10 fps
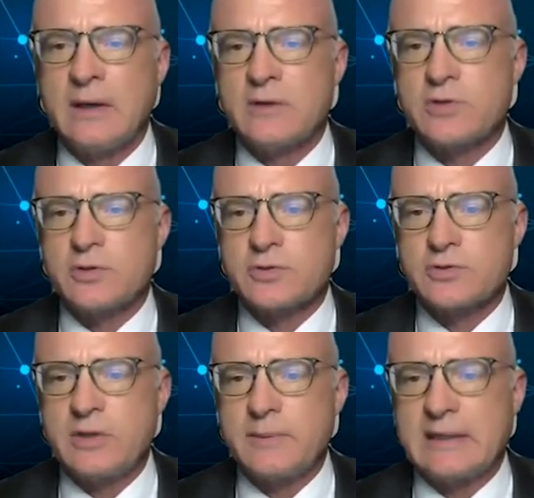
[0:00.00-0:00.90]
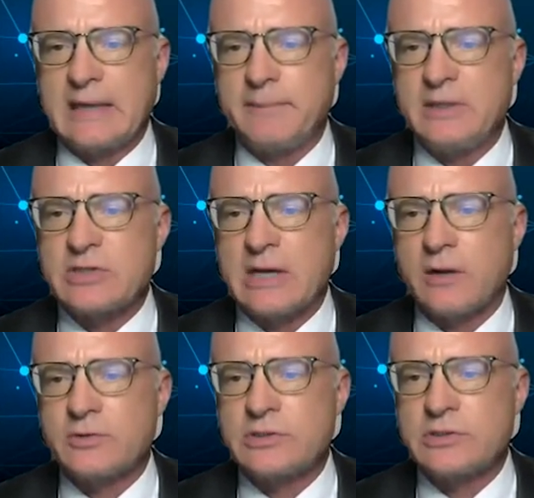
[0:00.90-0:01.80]
Surgical treatment can be
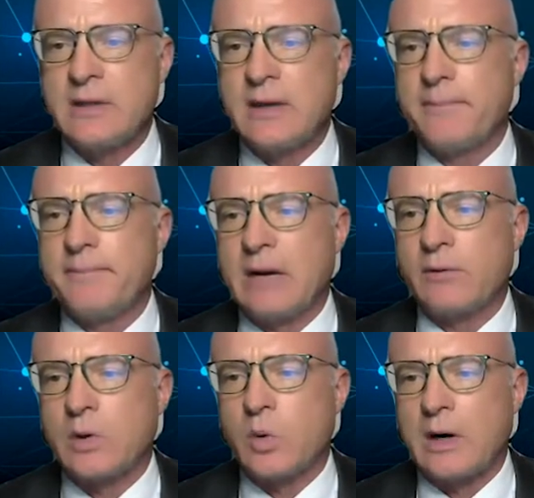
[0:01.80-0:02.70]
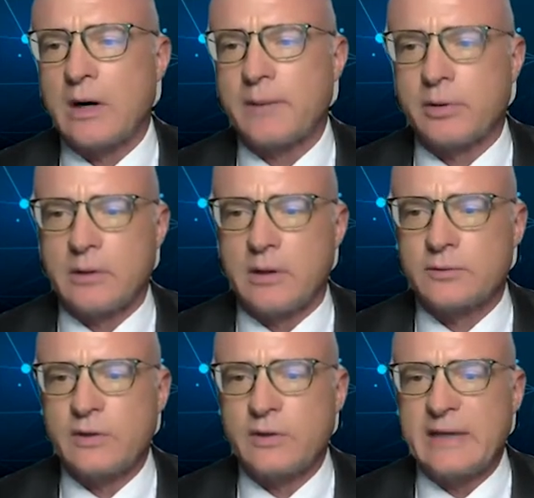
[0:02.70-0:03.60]
challenging, may require
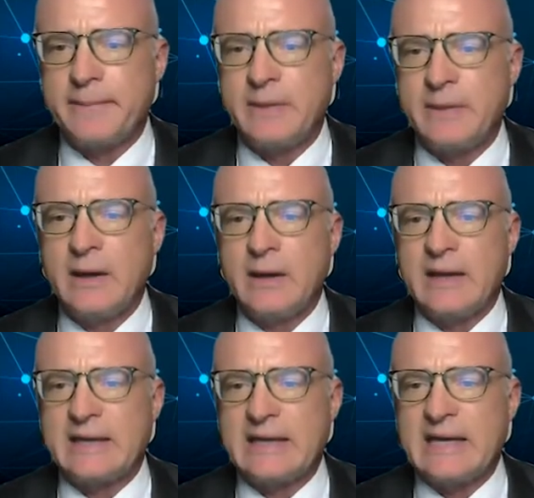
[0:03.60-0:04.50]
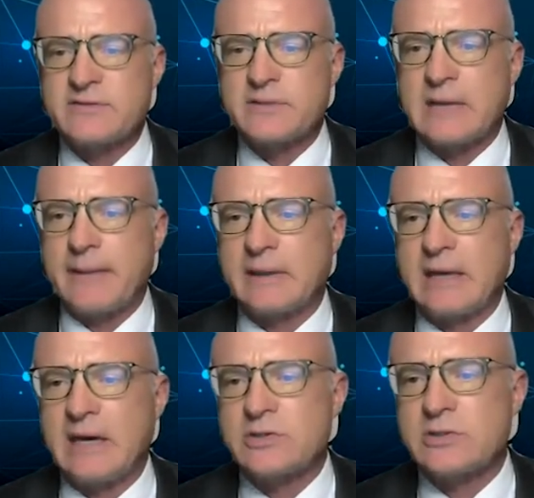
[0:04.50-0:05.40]
prolonged rehab, and can have some
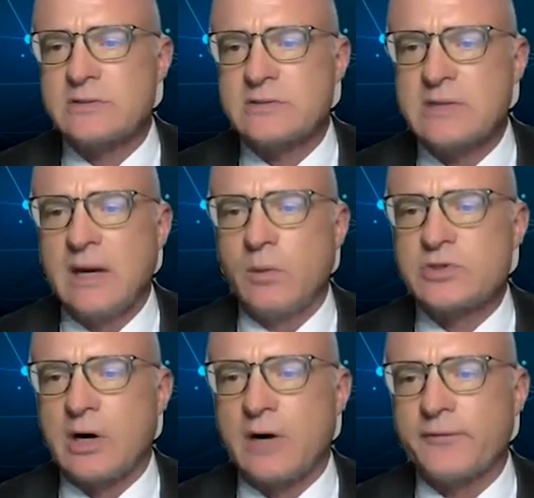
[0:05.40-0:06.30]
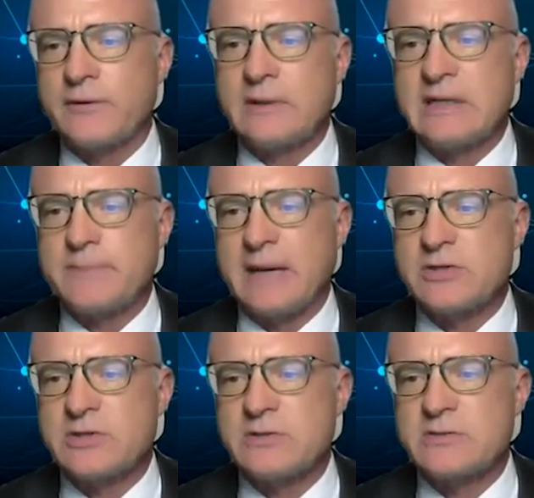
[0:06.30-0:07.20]
complications, which often leads
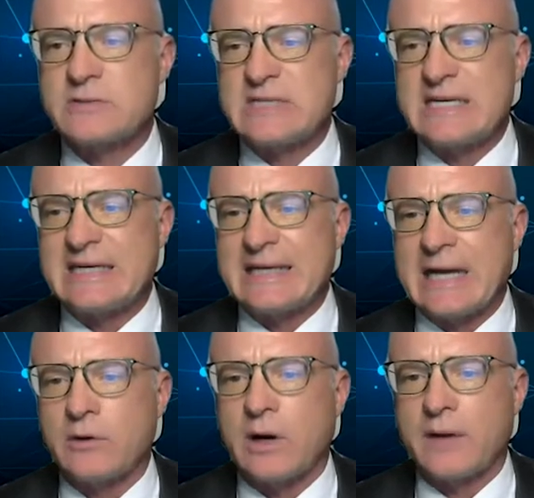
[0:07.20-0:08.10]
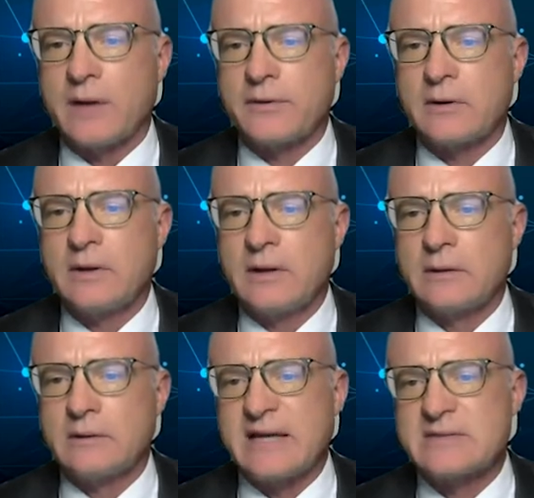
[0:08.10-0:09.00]
patients seeking out other,
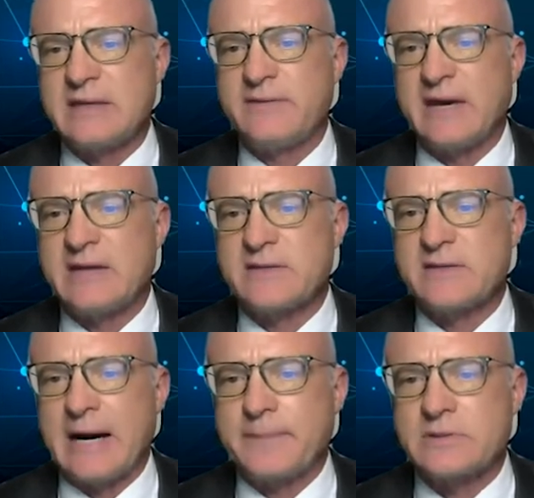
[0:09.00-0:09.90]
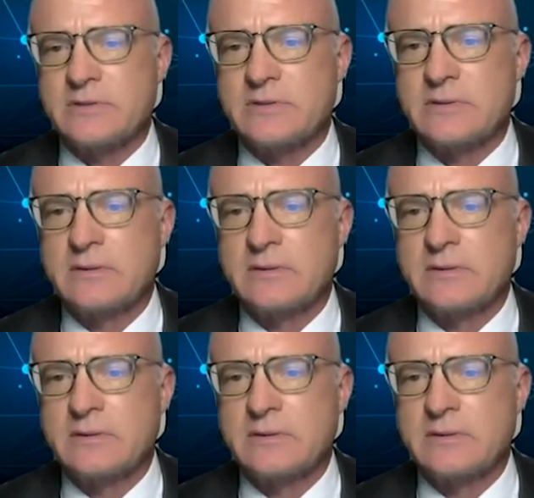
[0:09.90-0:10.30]
less invasive options.